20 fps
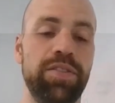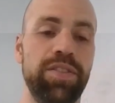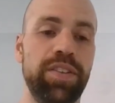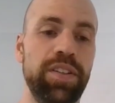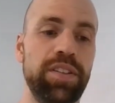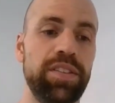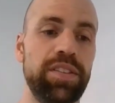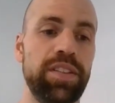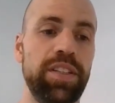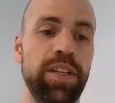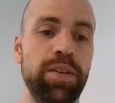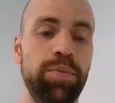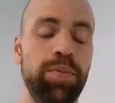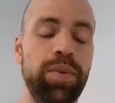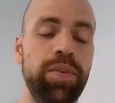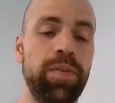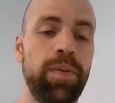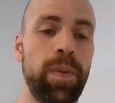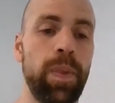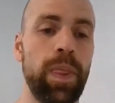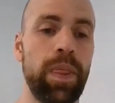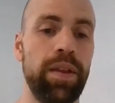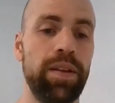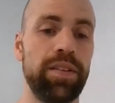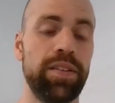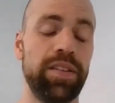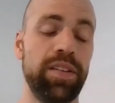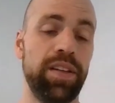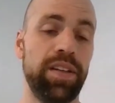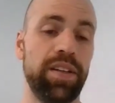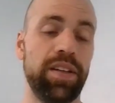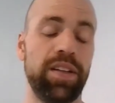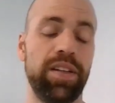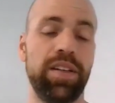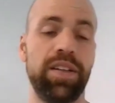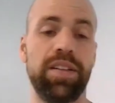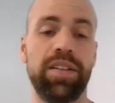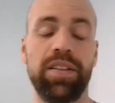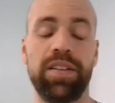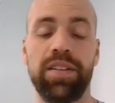the first step, the
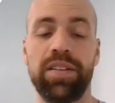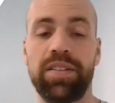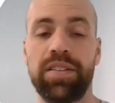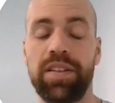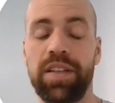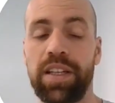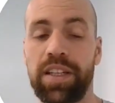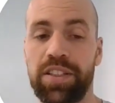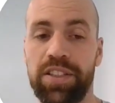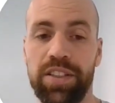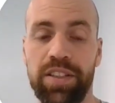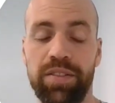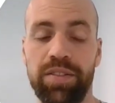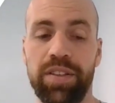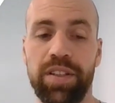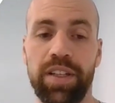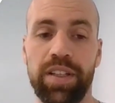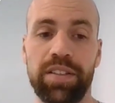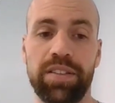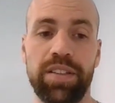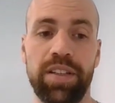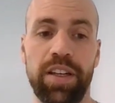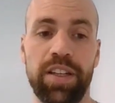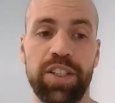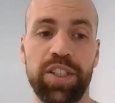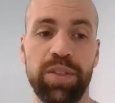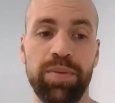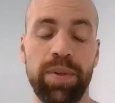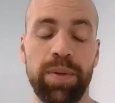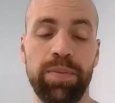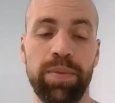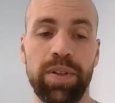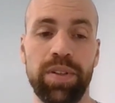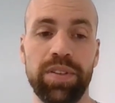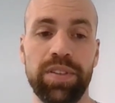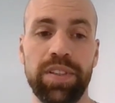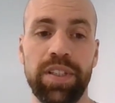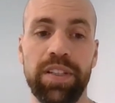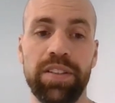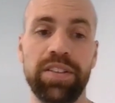selection of the next task to be
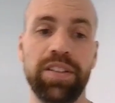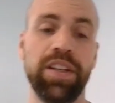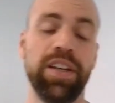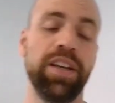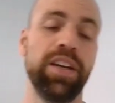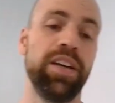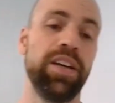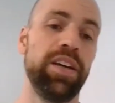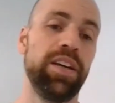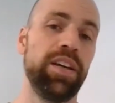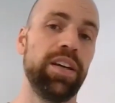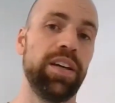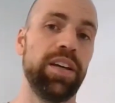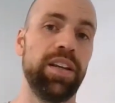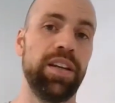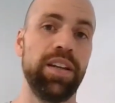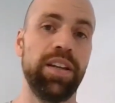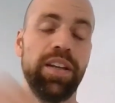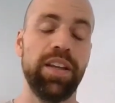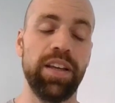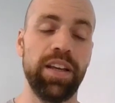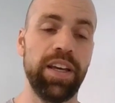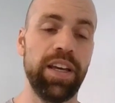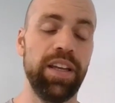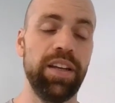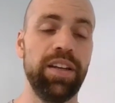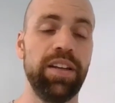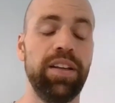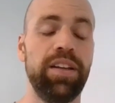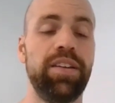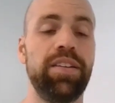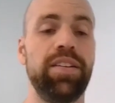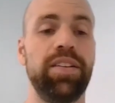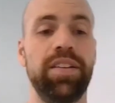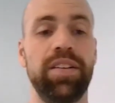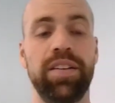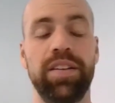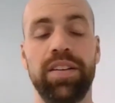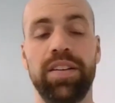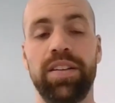processed, and handed
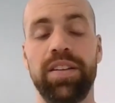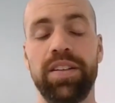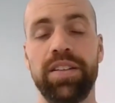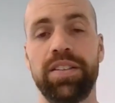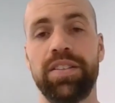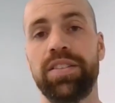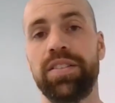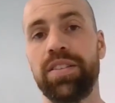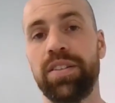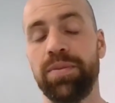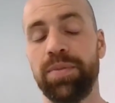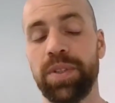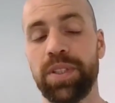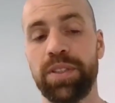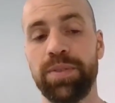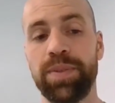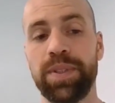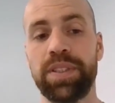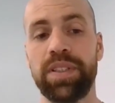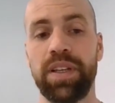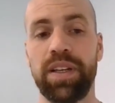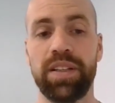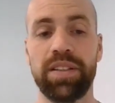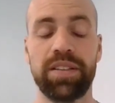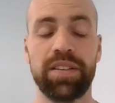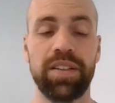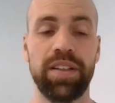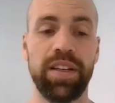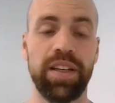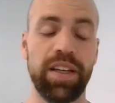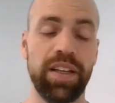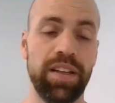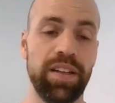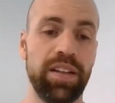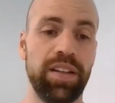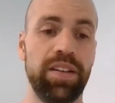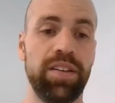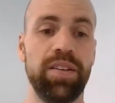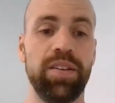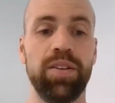this or multiple tasks
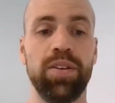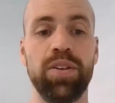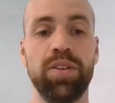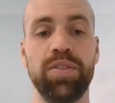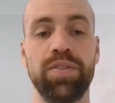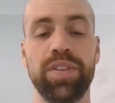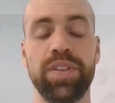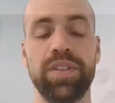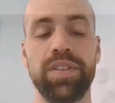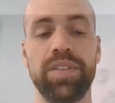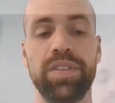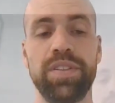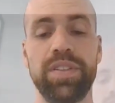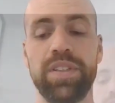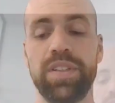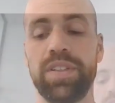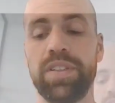handed over